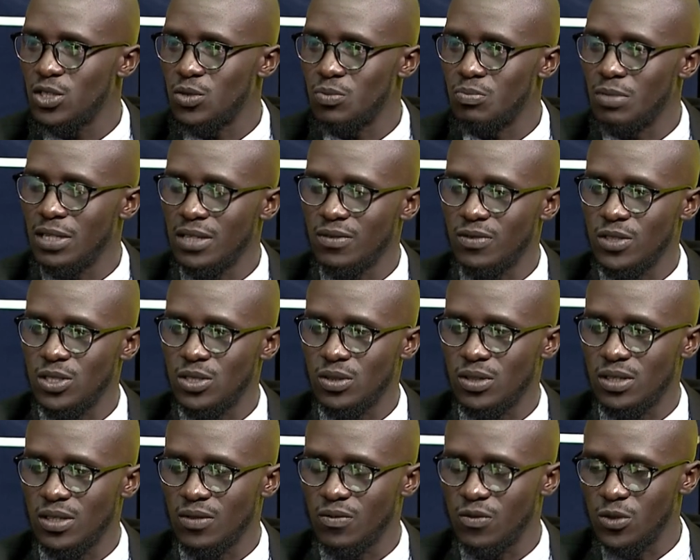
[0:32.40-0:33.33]
to
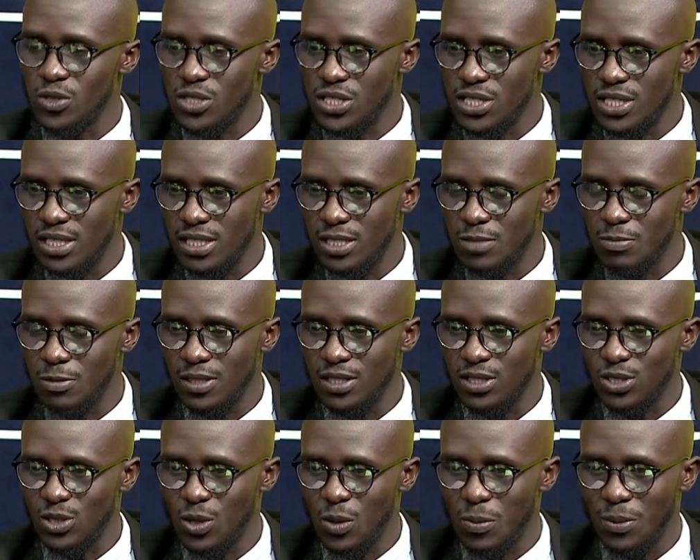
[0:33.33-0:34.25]
benefit all the 48
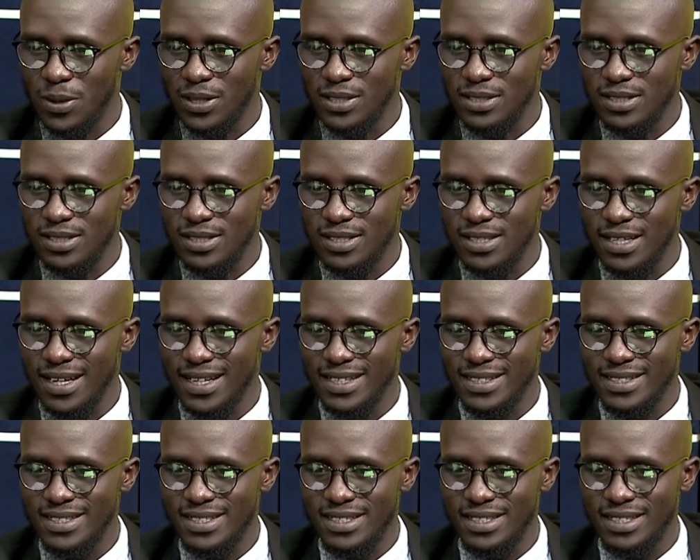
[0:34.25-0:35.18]
political parties.
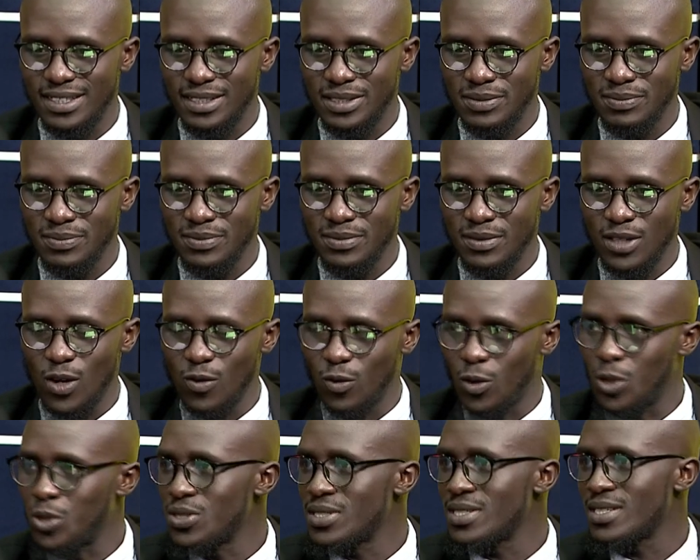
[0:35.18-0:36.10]
And
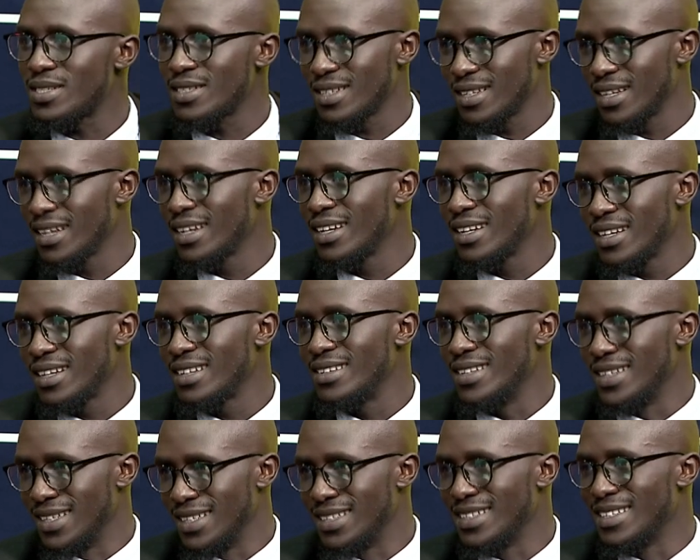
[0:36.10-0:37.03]
of course,
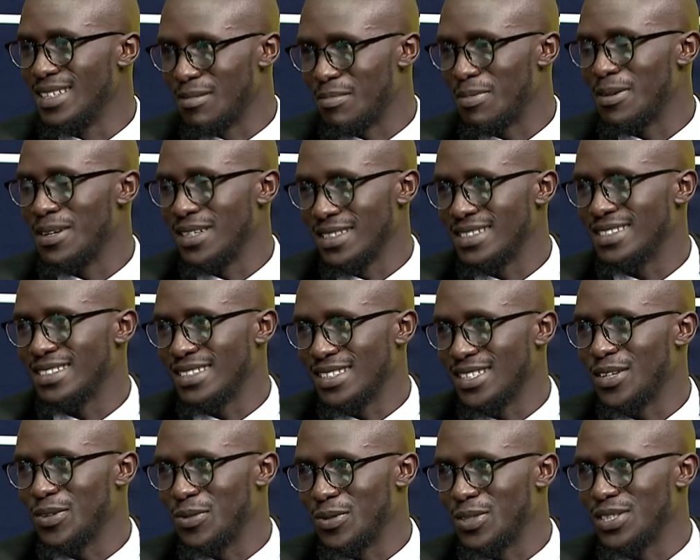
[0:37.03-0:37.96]
the leading
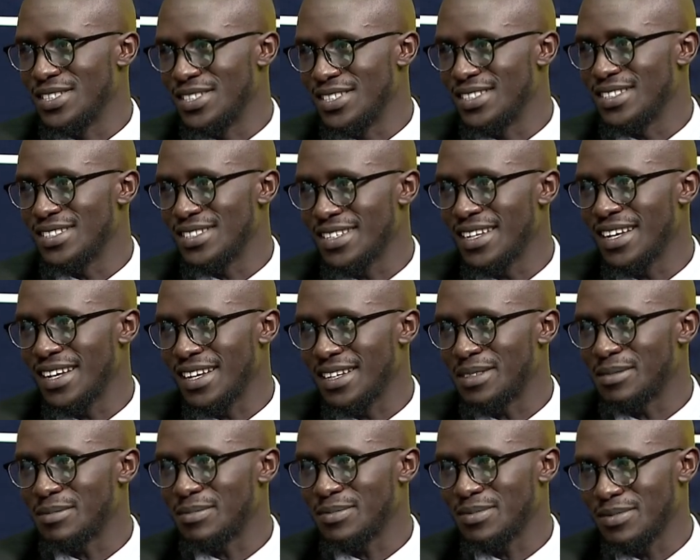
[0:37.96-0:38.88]
party, which is
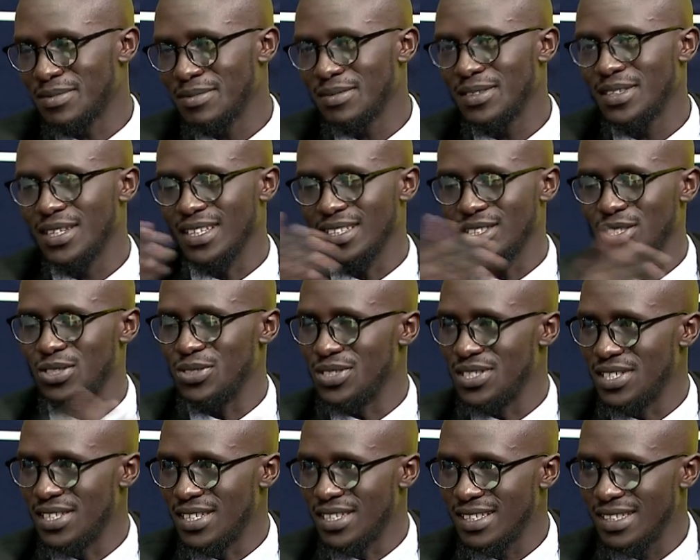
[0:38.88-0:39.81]

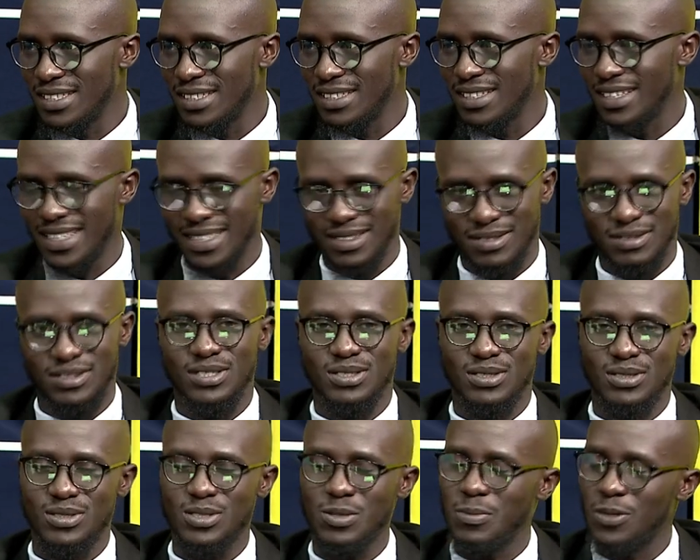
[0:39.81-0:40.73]
UDA, which
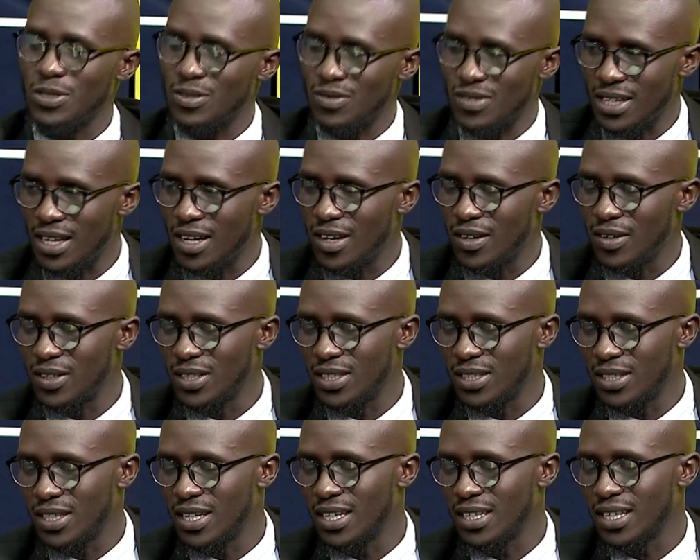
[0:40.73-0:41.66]
is also part of
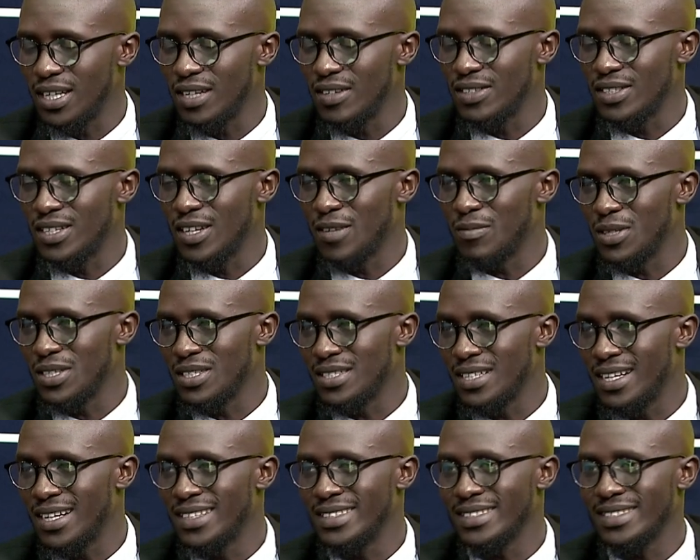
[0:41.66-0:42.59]
the current government
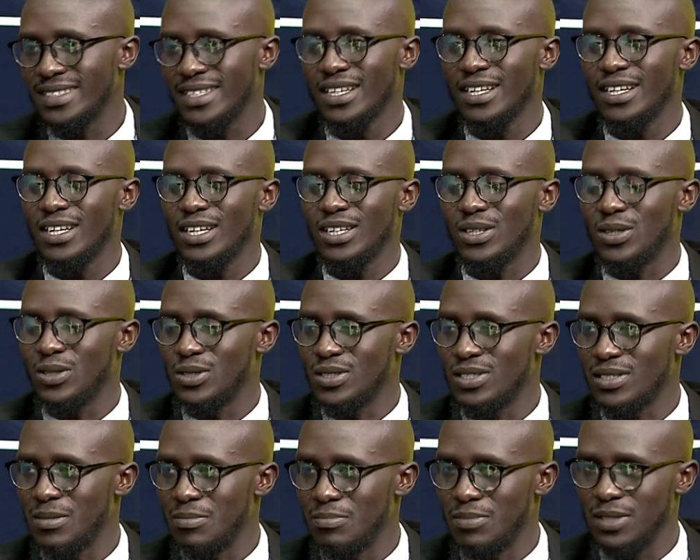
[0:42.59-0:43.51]
at hand,
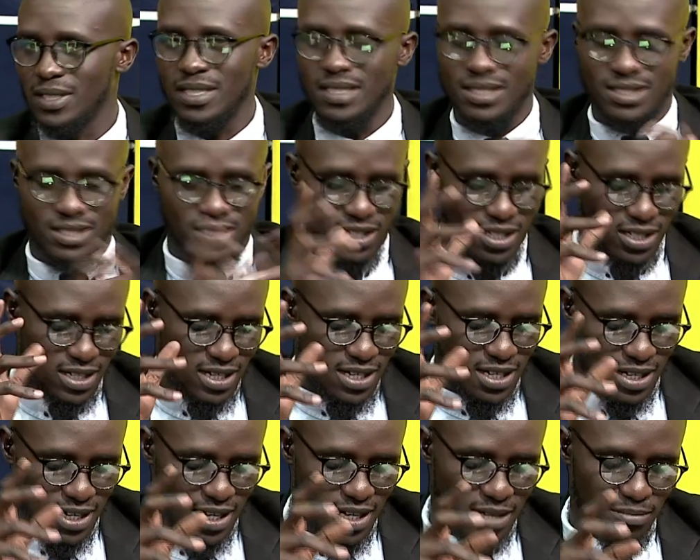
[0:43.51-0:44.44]
got the biggest share.
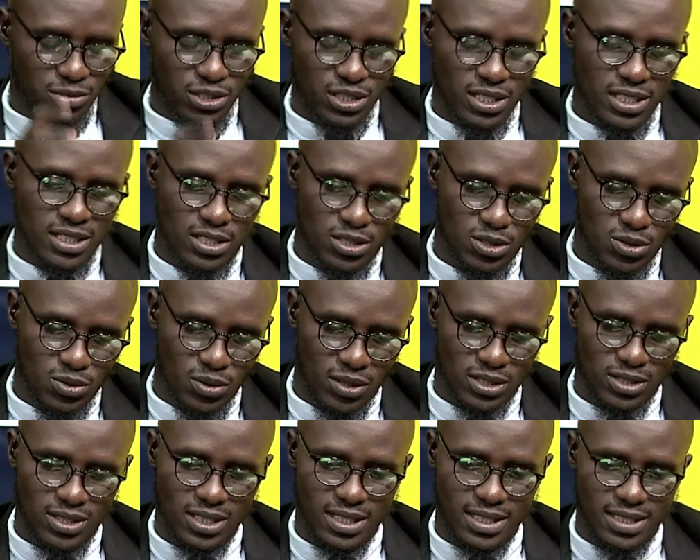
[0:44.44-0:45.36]
I'm yet
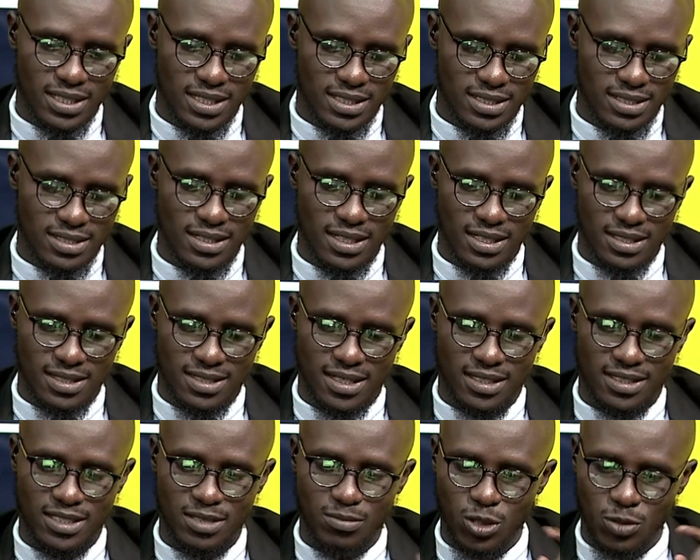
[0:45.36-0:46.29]
to actually get the
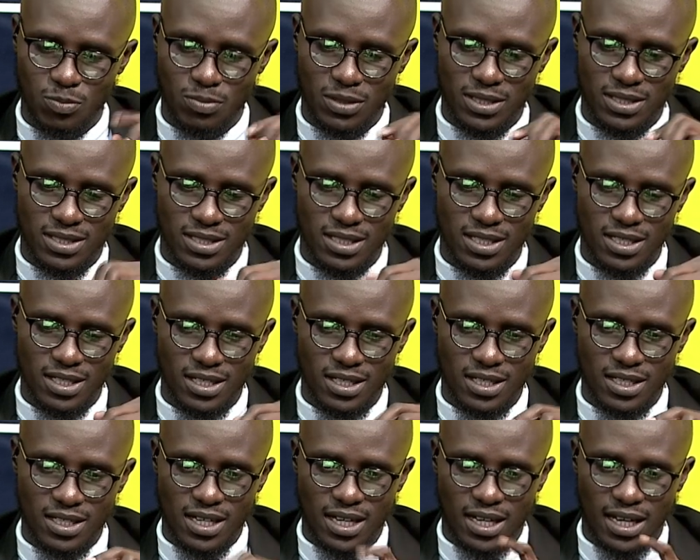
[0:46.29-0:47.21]
exact amount, but
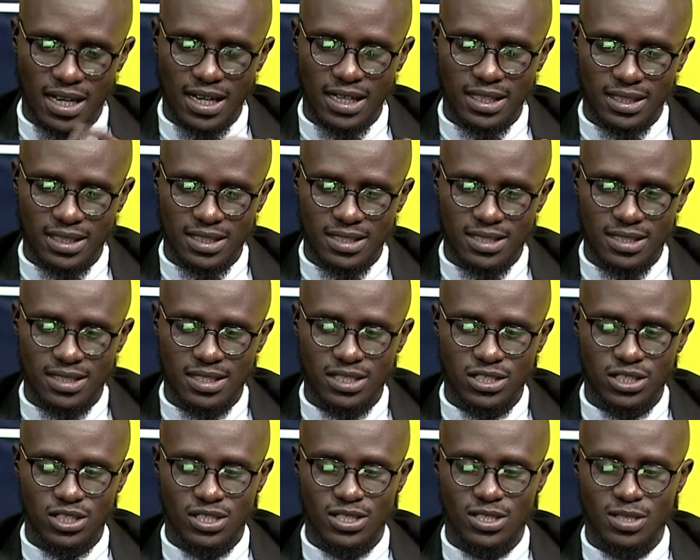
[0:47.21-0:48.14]
I'll get it
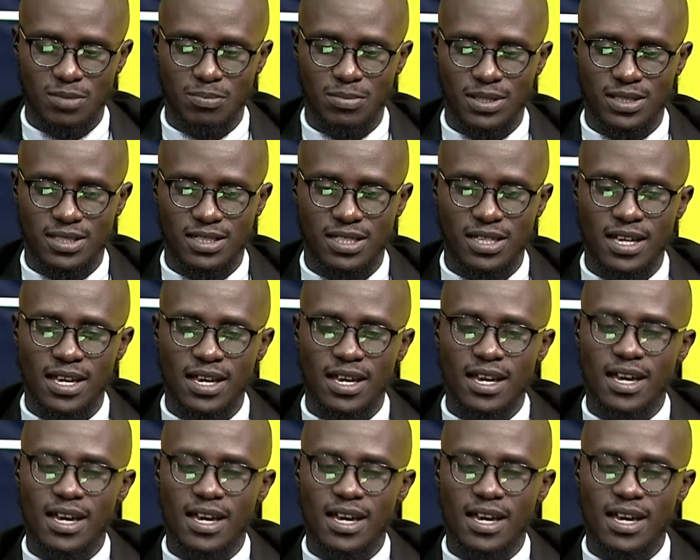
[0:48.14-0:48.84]
in just a bit.